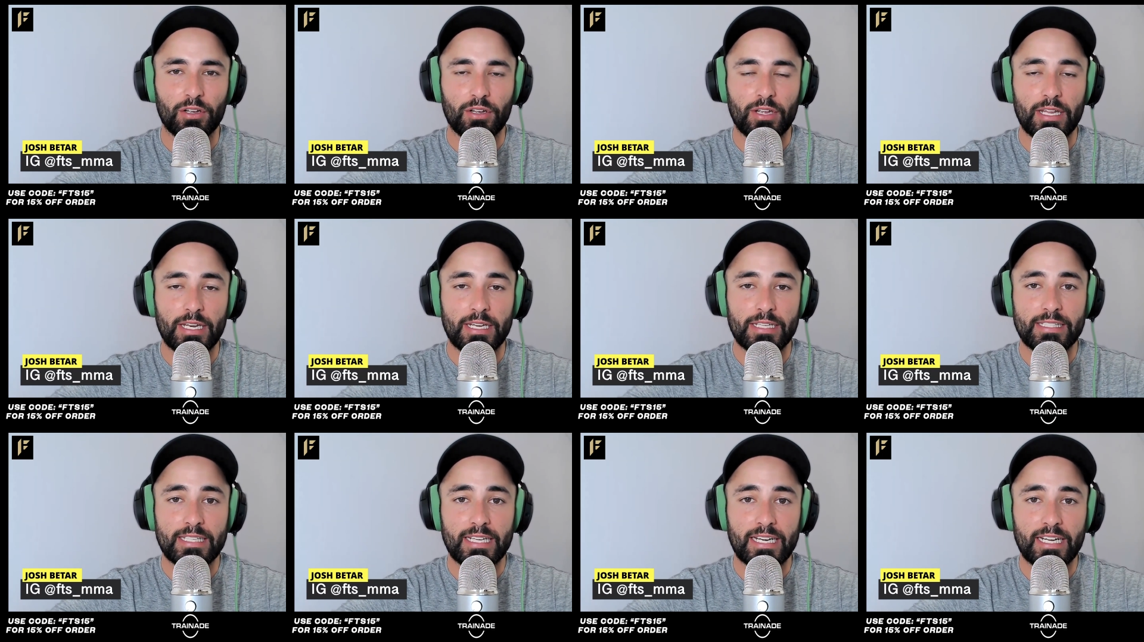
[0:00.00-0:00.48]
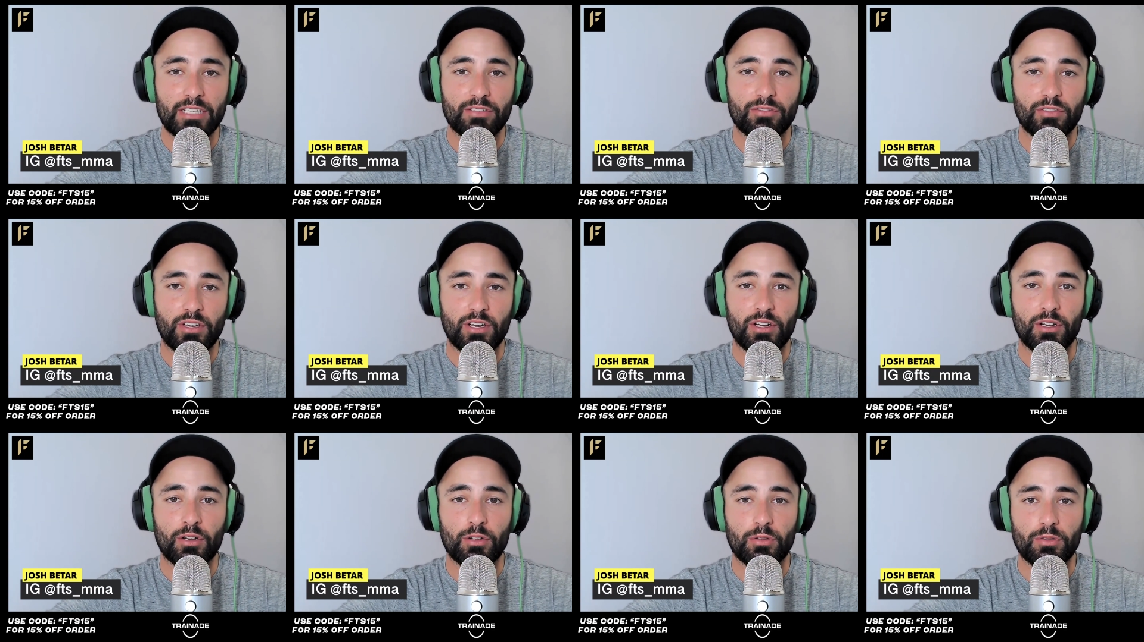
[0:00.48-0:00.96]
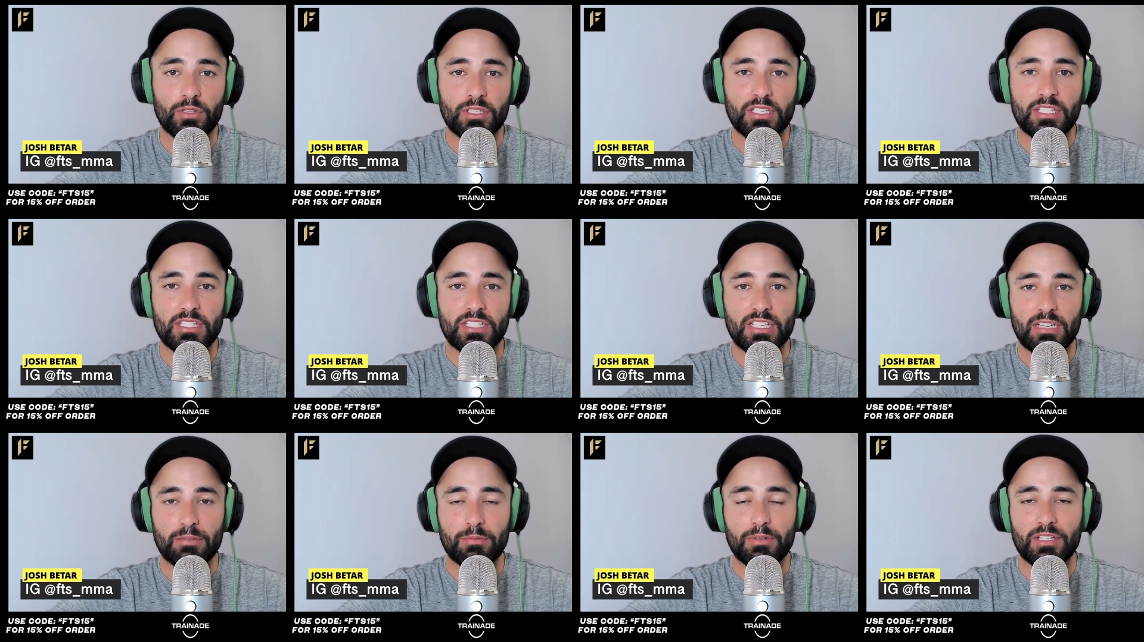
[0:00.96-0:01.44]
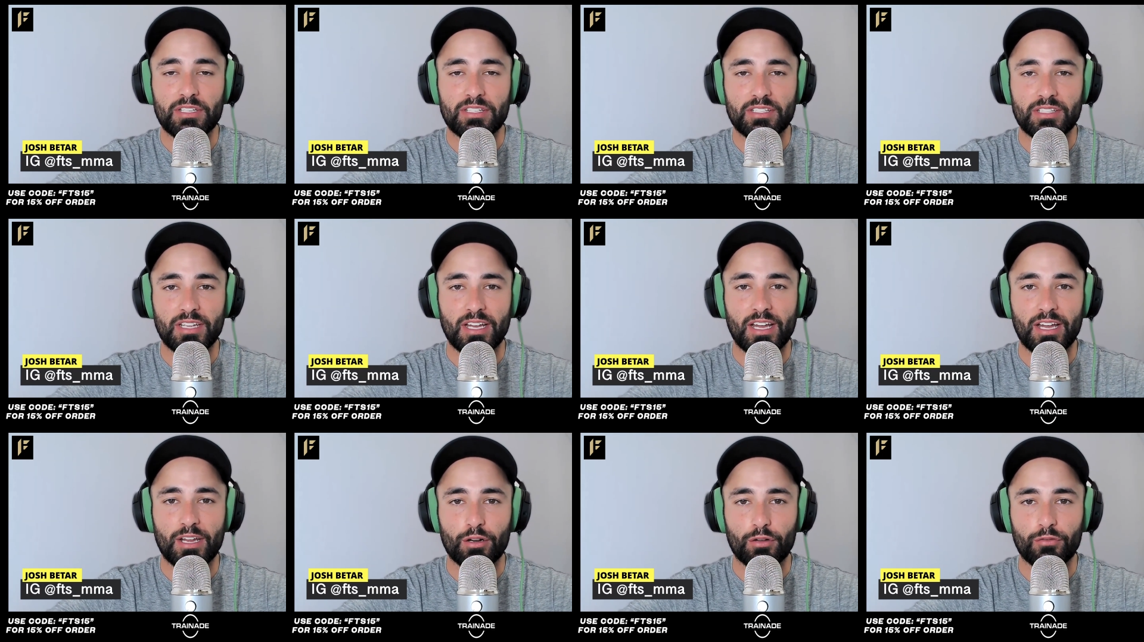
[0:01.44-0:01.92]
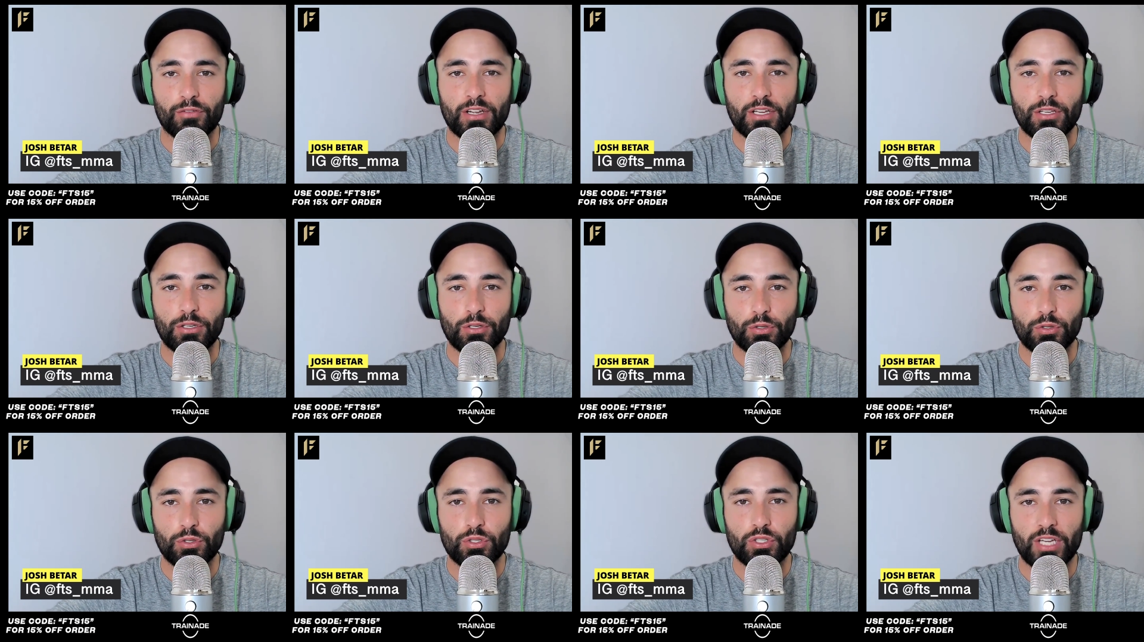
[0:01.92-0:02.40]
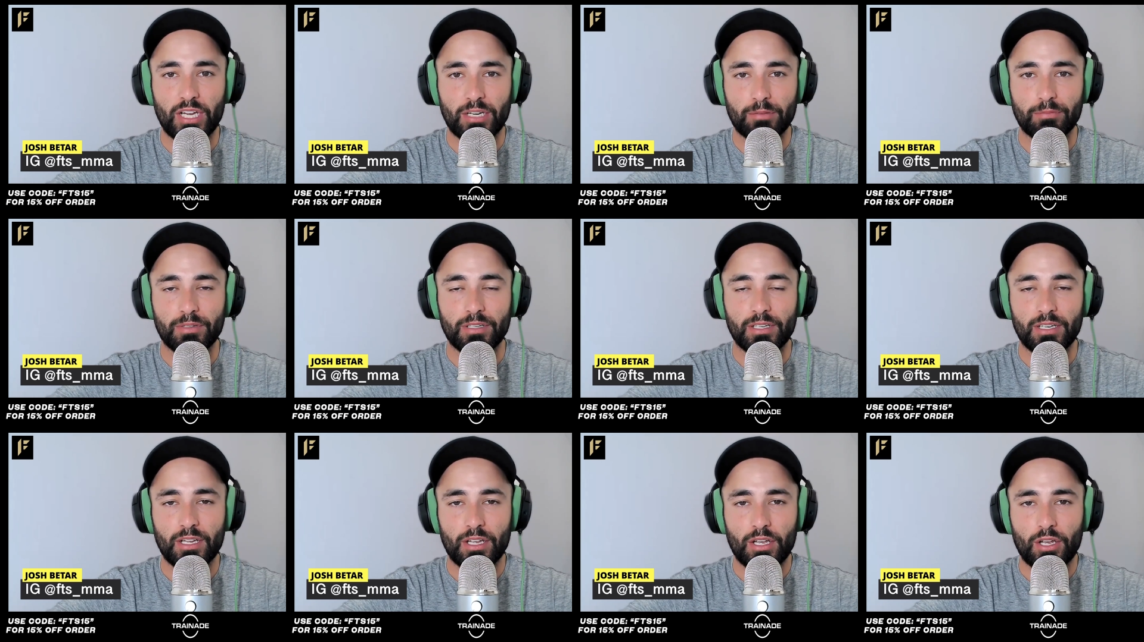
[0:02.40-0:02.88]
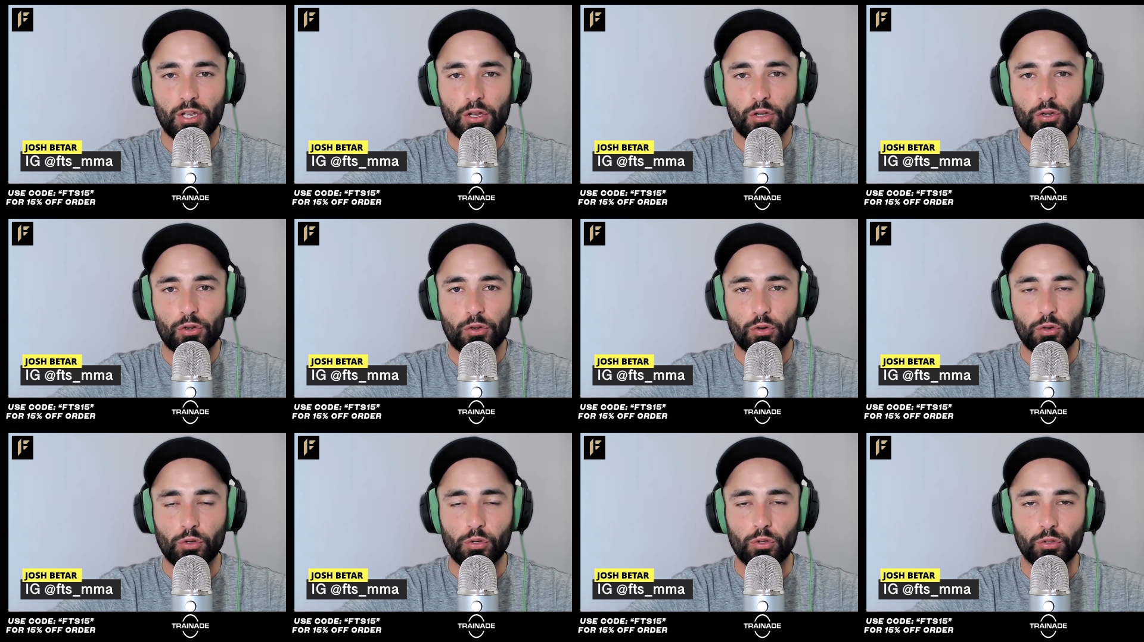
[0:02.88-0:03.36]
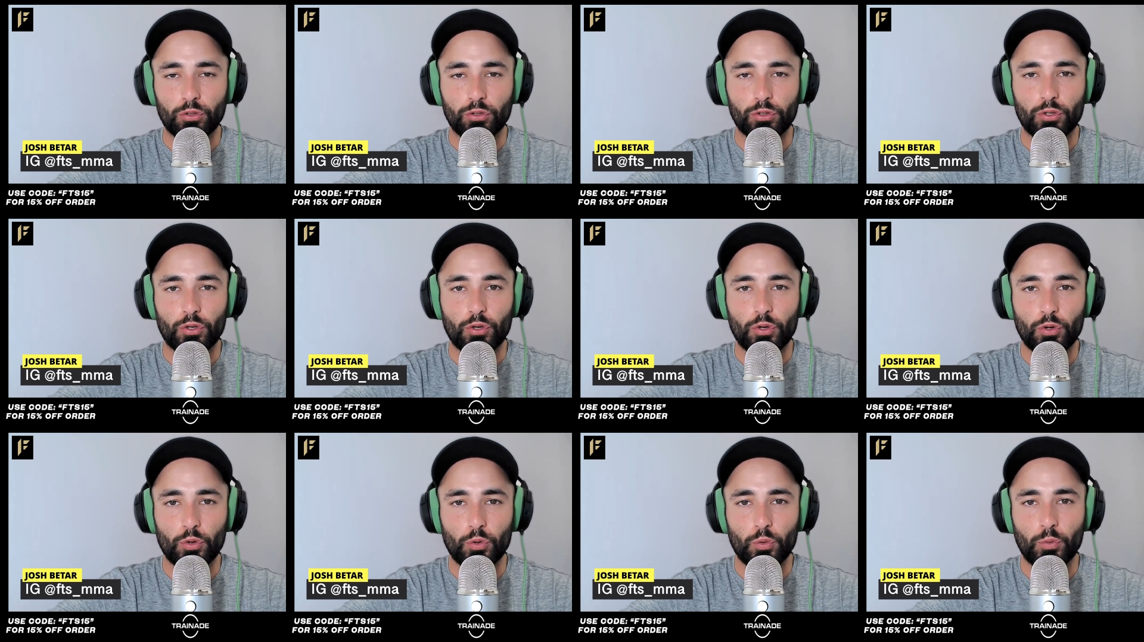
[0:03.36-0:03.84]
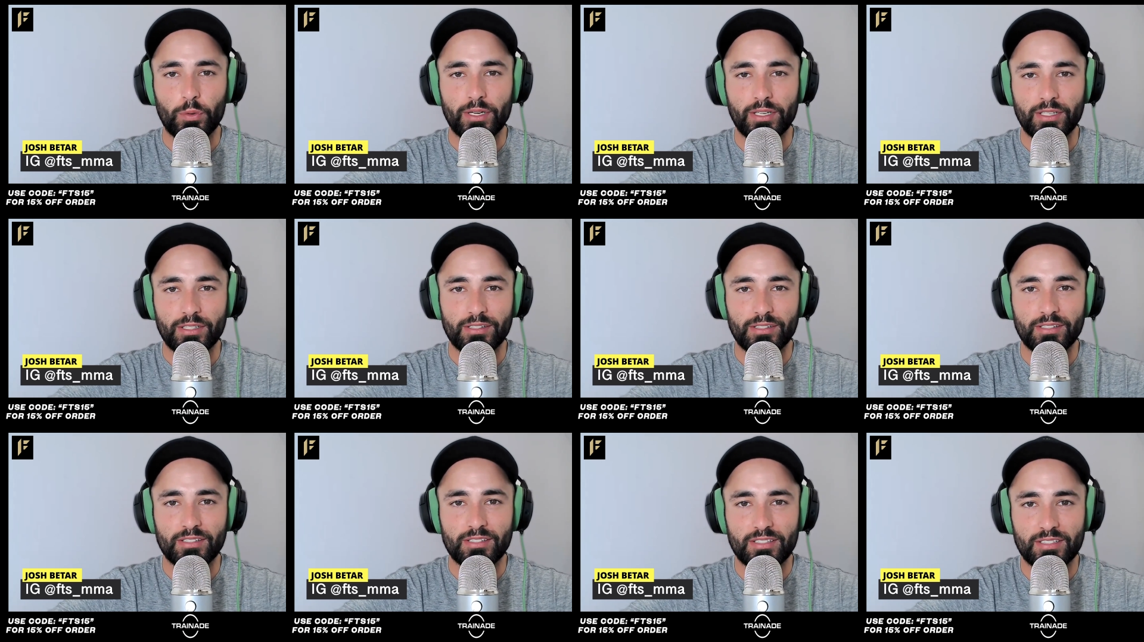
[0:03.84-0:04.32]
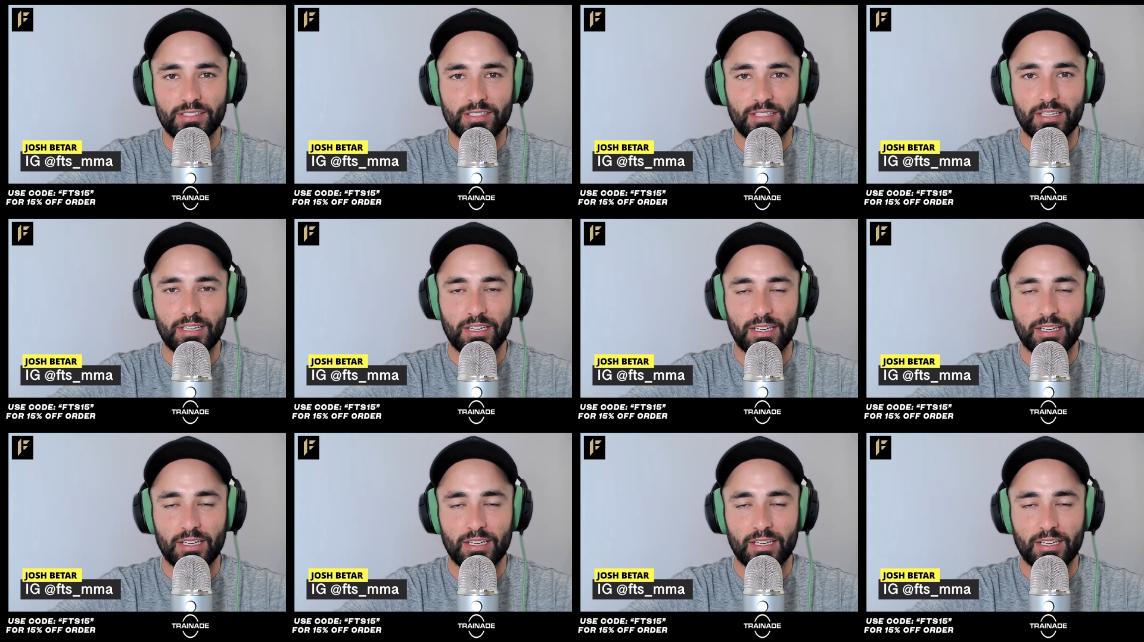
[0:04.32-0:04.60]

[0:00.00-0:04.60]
And in today's video, this is going to be the start of a new segment called Who Wins.